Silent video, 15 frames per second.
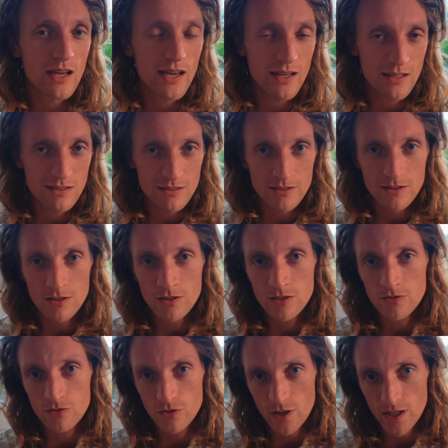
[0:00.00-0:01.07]
anger and a
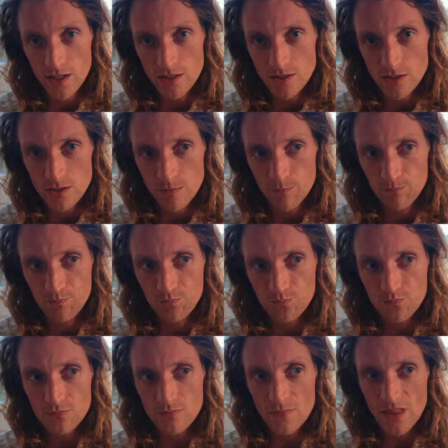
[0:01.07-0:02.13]
lot of rage
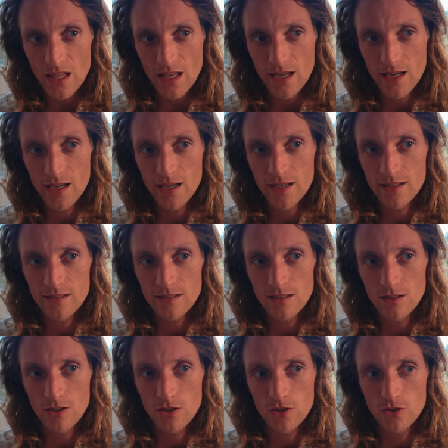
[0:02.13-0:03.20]
and a
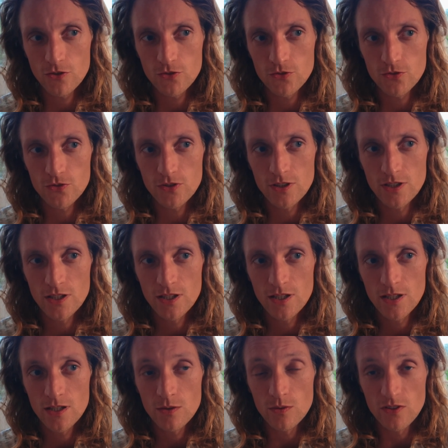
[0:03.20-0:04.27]
lot of
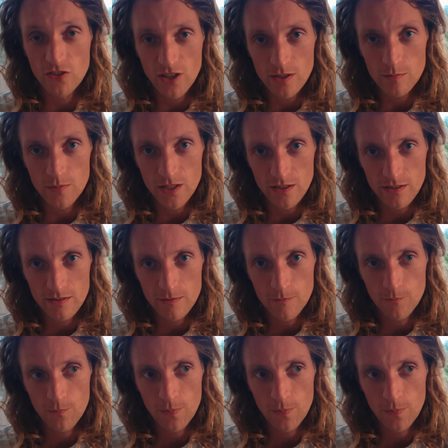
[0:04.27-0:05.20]
resentment,